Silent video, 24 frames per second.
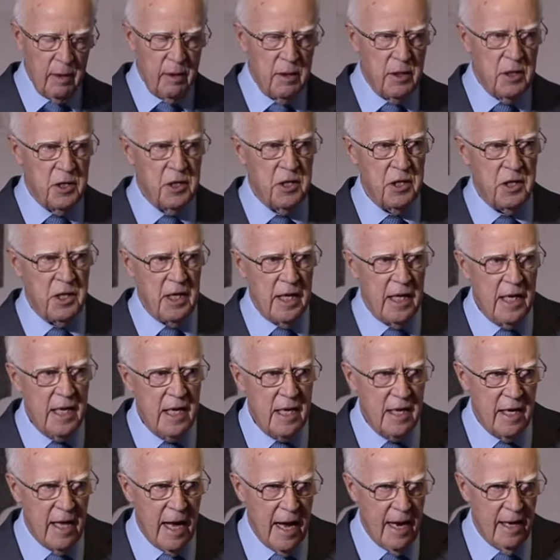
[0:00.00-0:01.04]
See
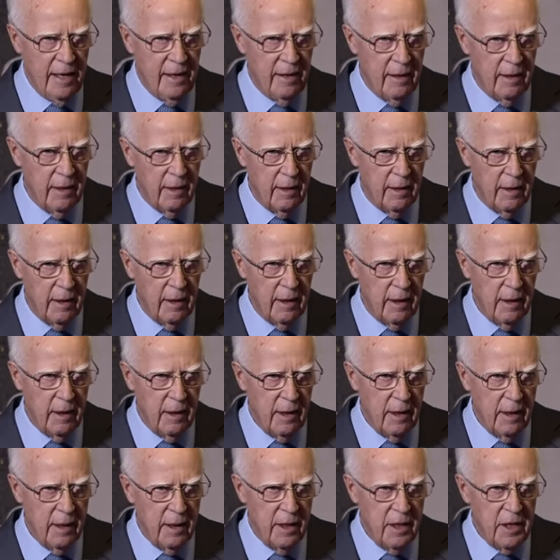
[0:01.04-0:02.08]
then,
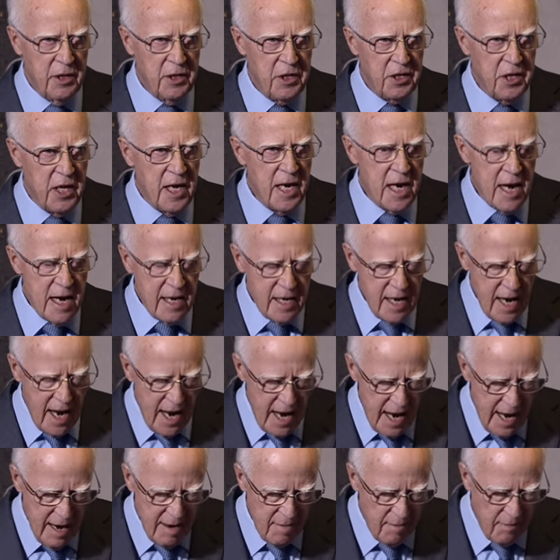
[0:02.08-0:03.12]
see in
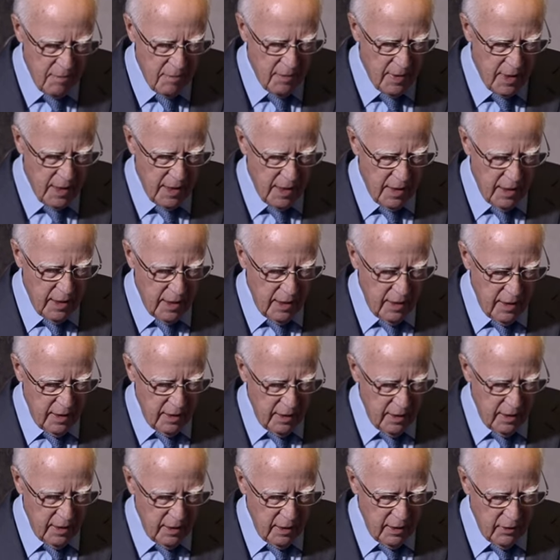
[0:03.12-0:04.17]
him
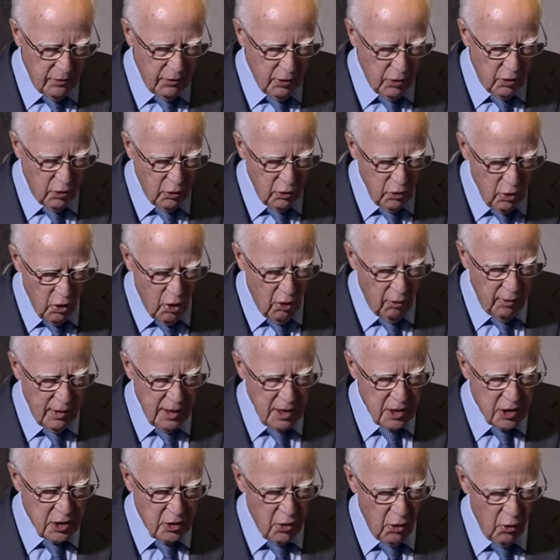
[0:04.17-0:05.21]
the
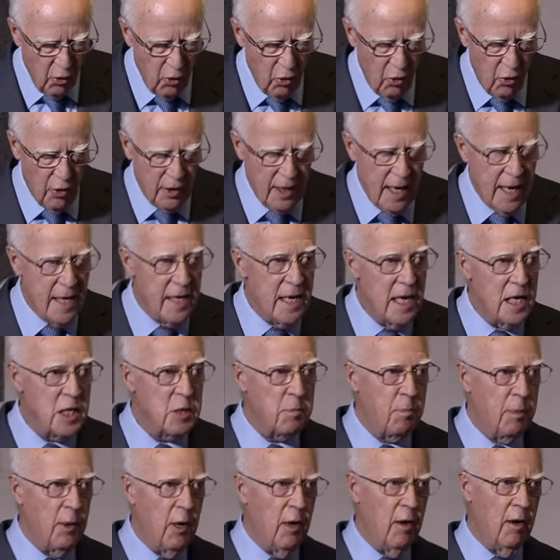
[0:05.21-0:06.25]
glorious Lord, in his
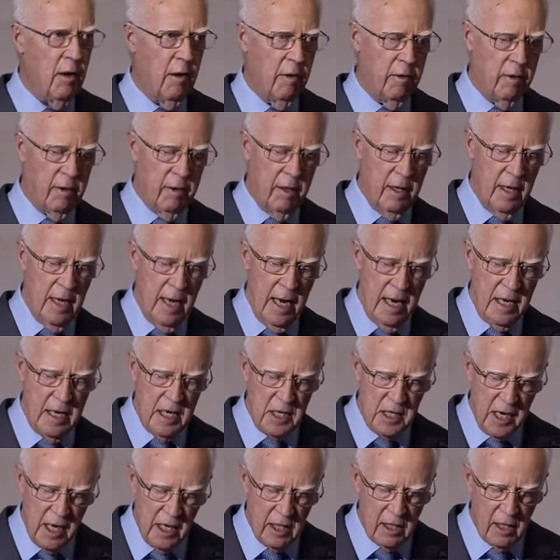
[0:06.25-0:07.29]
birth, in
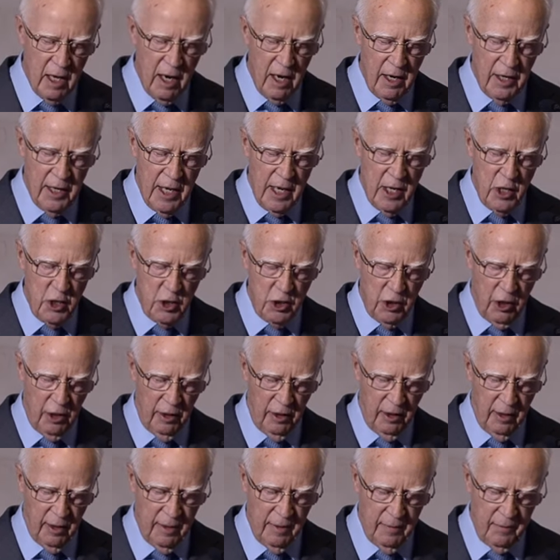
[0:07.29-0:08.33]
his
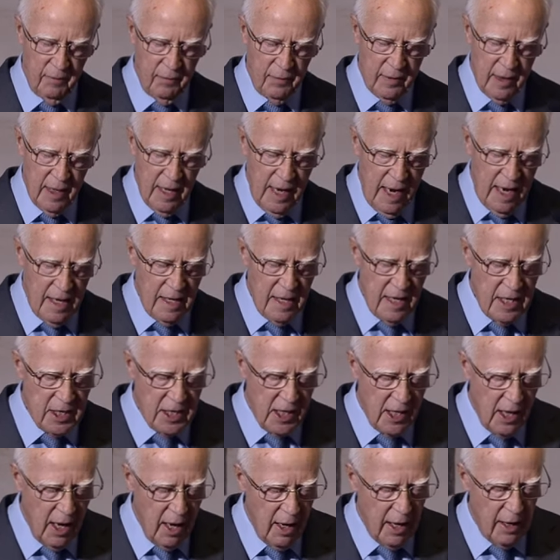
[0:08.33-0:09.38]
incarnation, in his
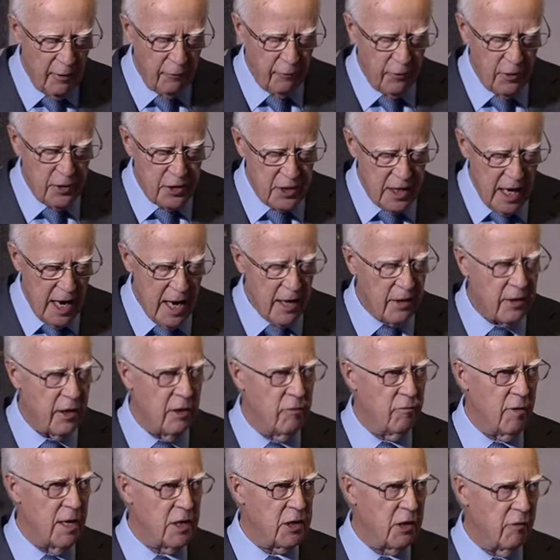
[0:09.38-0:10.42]
life and death
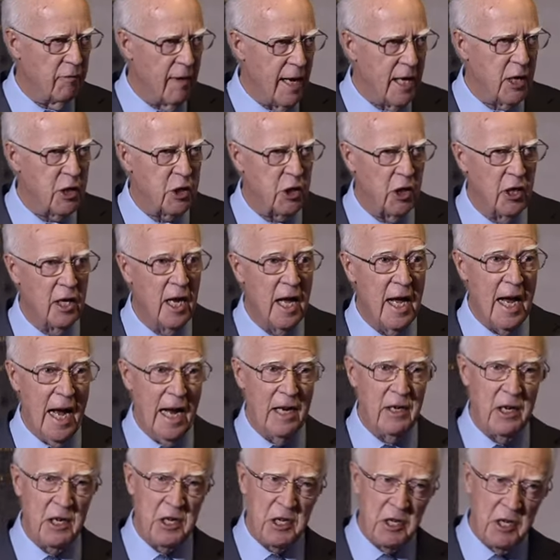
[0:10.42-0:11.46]
and resurrection
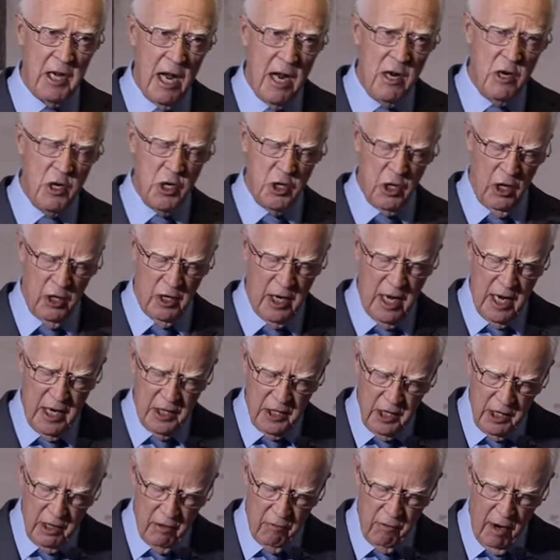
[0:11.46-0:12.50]
and ascension
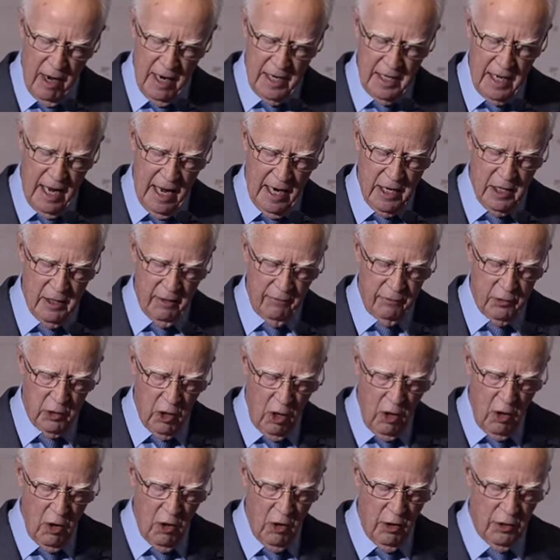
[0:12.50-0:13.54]
to the right hand of
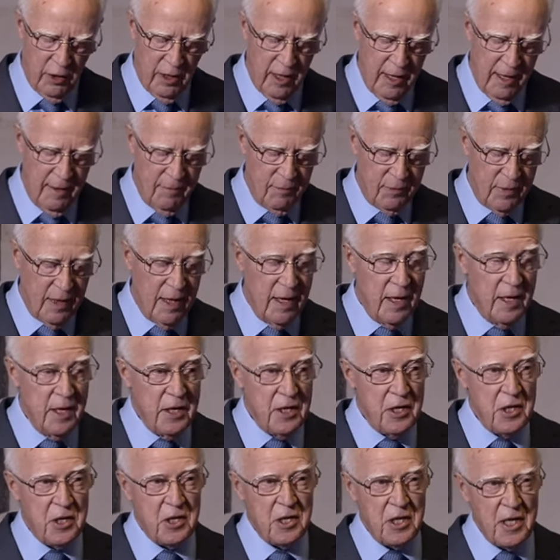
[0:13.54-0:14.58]
God.
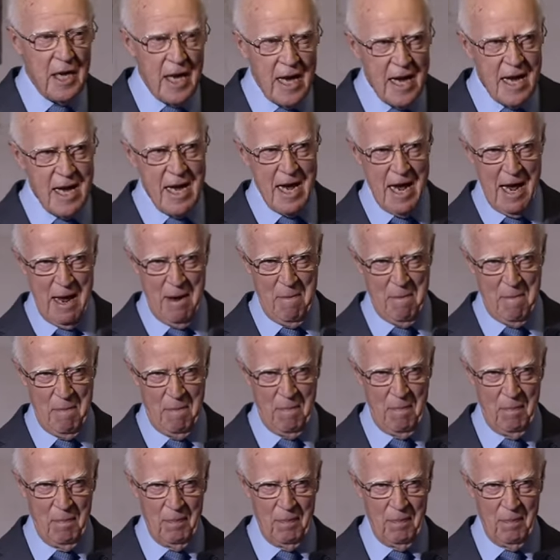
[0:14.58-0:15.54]
See him